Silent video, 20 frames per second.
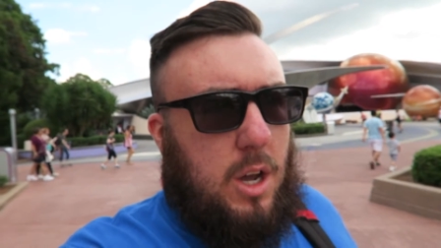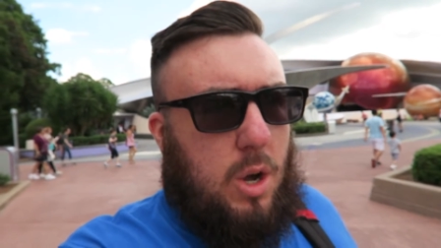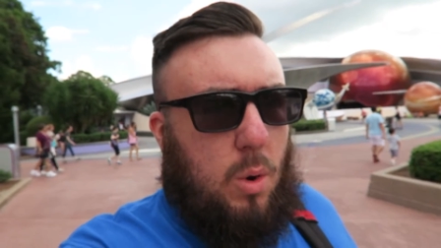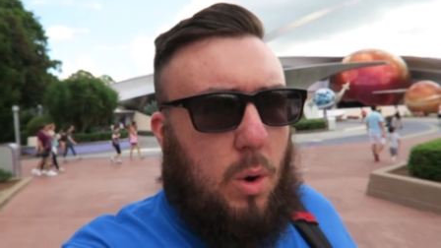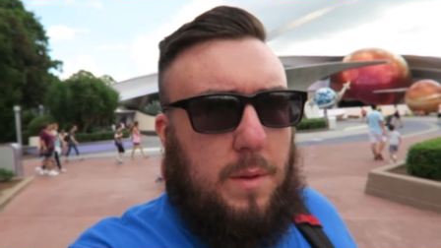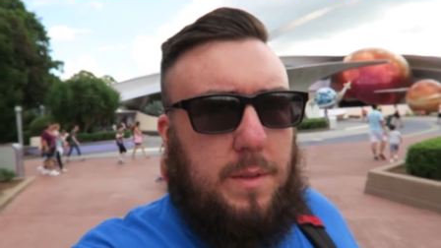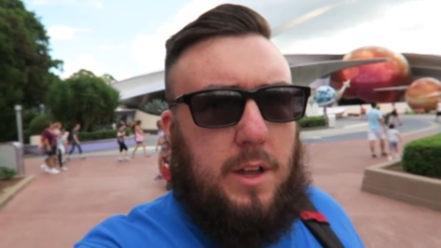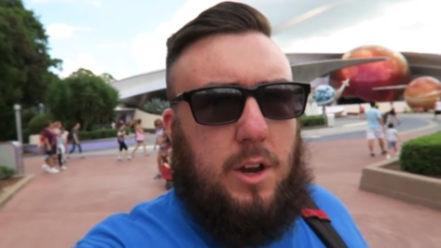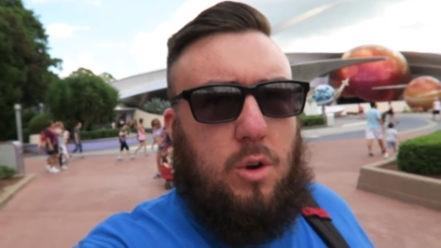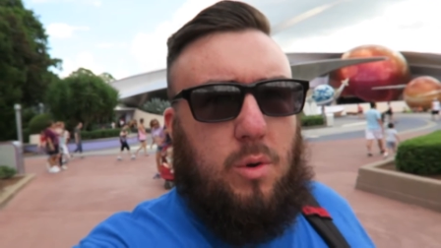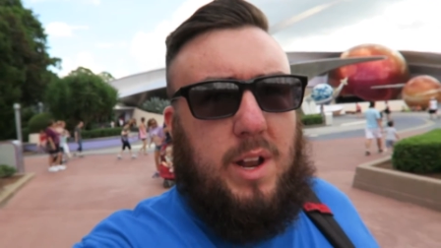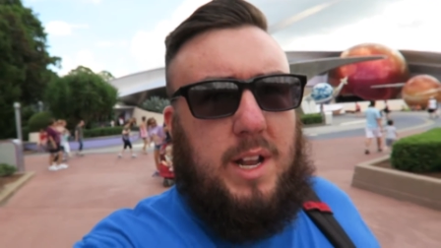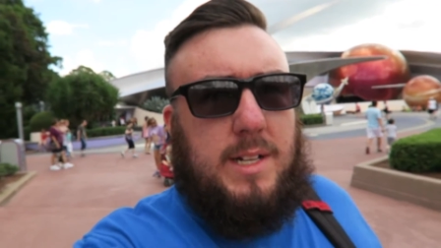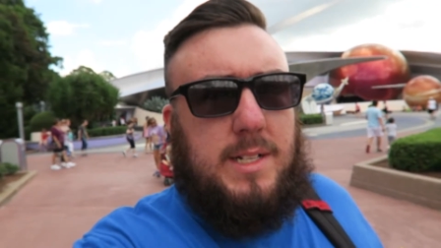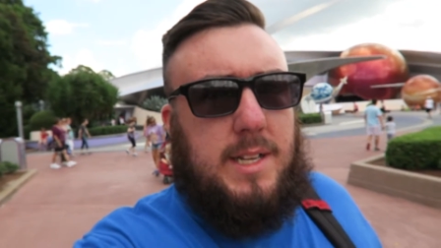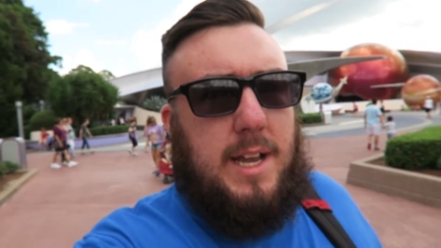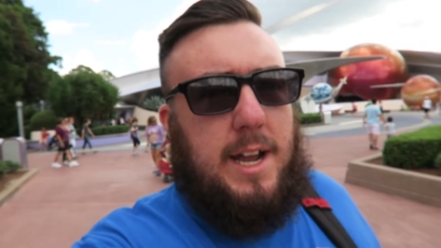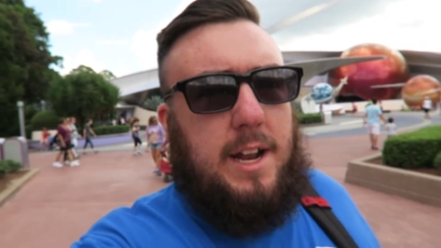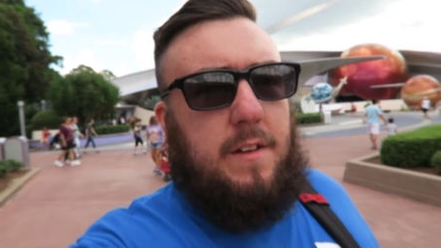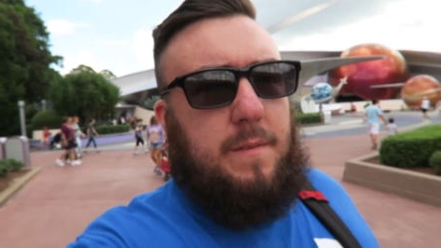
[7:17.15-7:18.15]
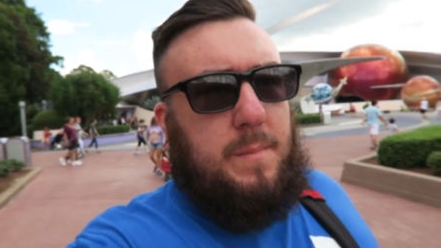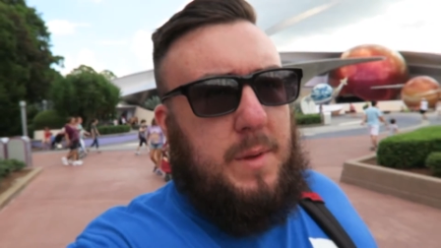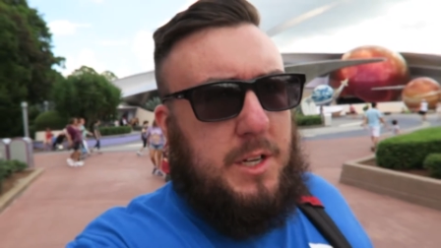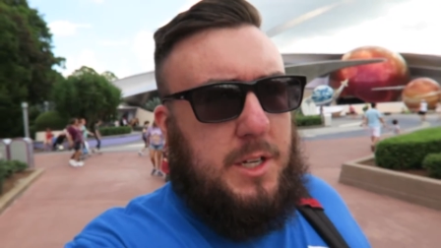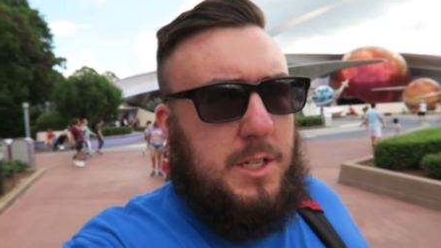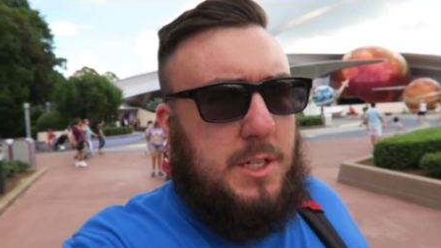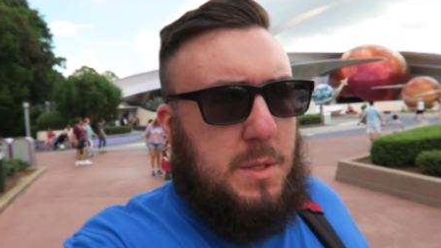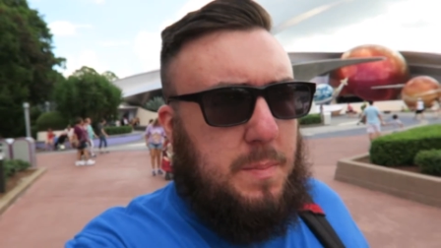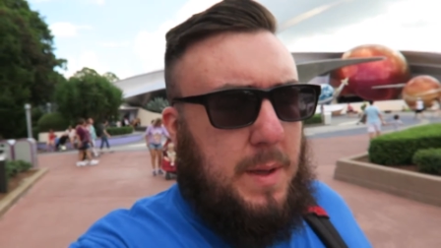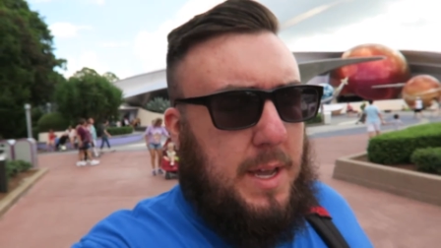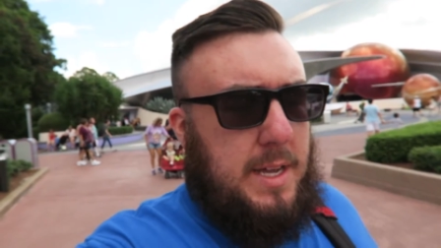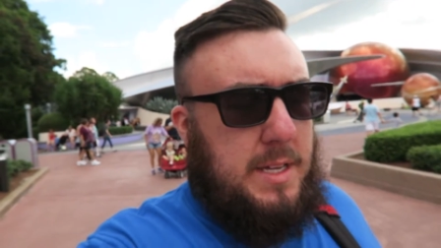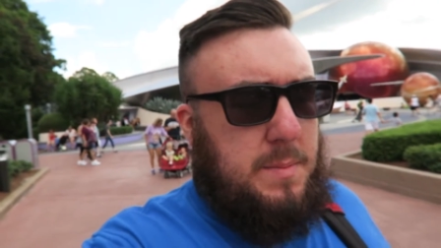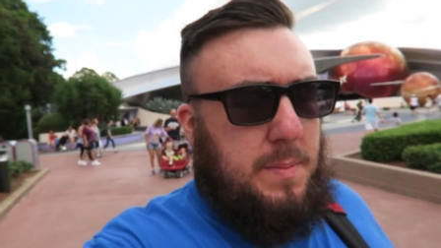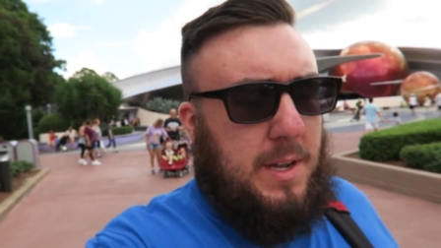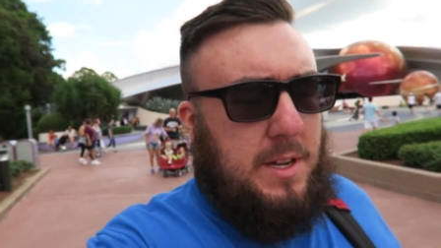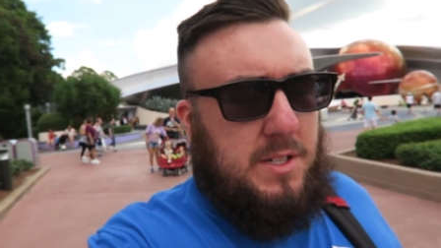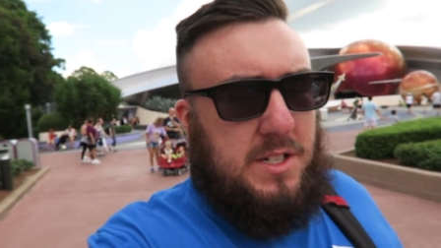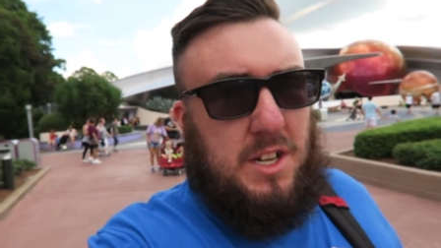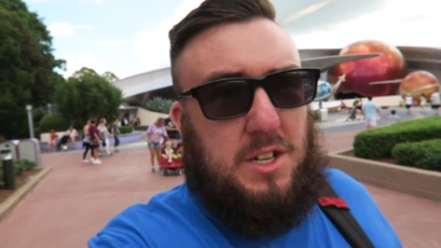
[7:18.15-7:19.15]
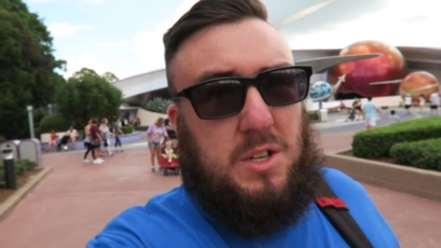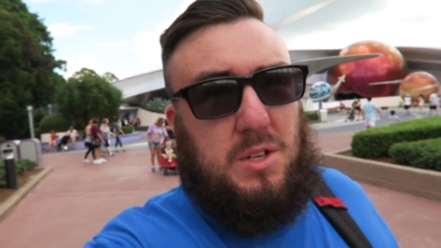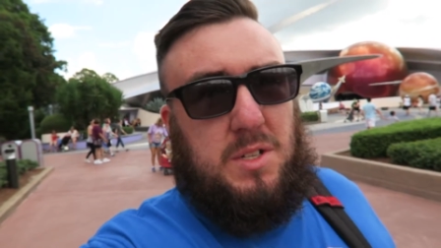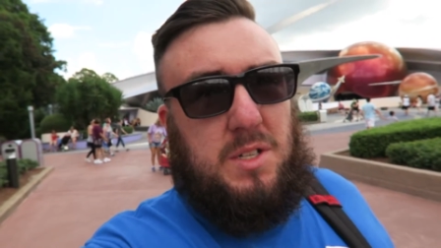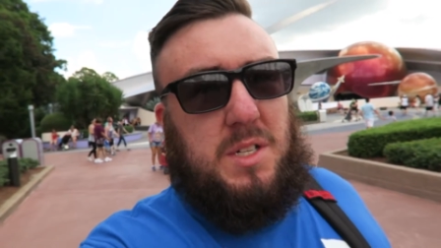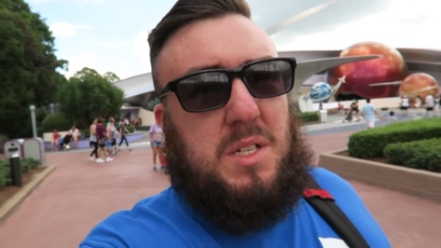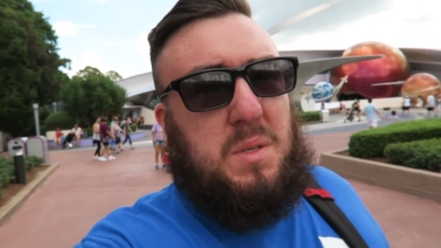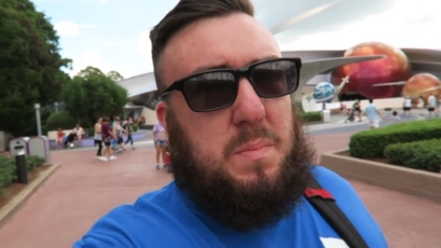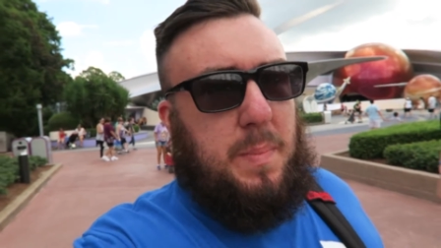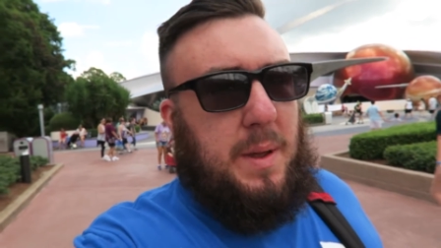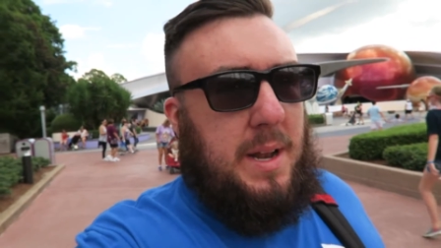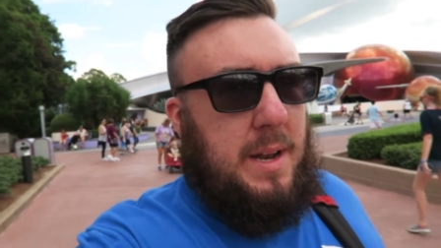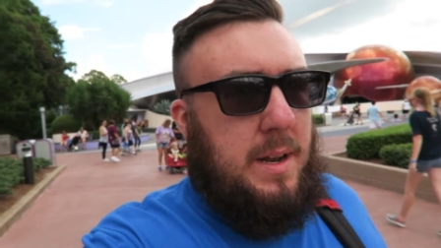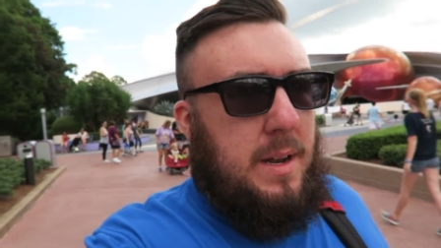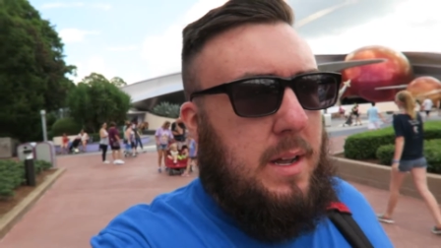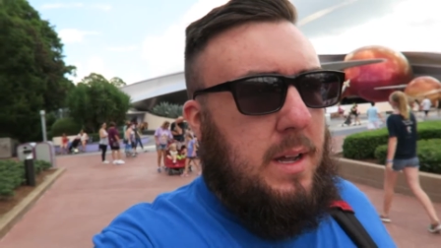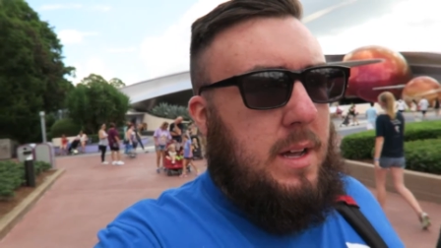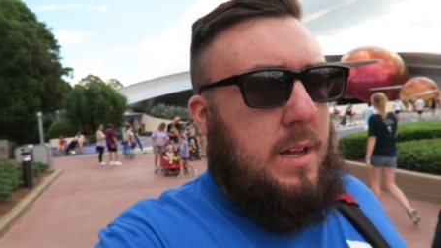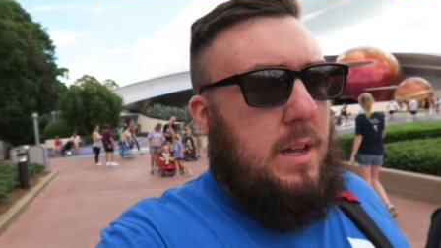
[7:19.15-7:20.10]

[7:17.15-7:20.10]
go on the green side of Mission Space because it doesn't spin.